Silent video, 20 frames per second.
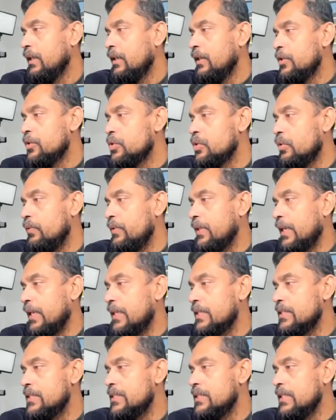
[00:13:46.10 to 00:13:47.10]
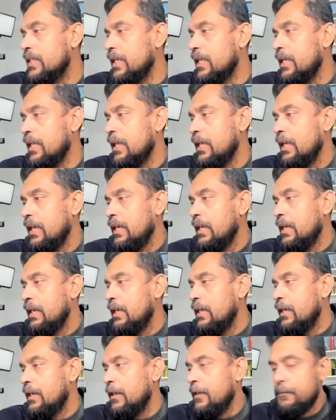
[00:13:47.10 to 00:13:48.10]
So we can say
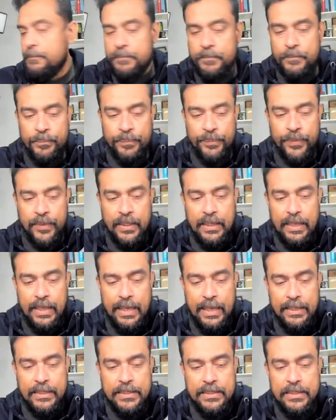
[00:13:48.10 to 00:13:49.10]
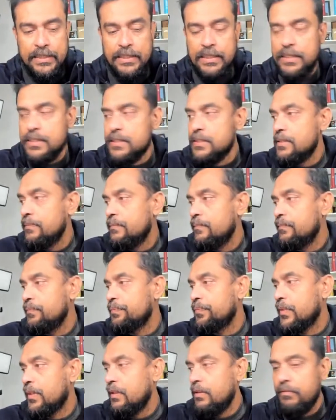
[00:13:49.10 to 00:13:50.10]
access
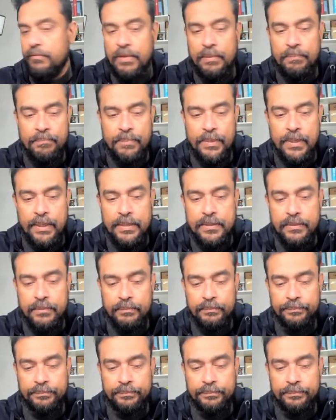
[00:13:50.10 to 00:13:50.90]
web page.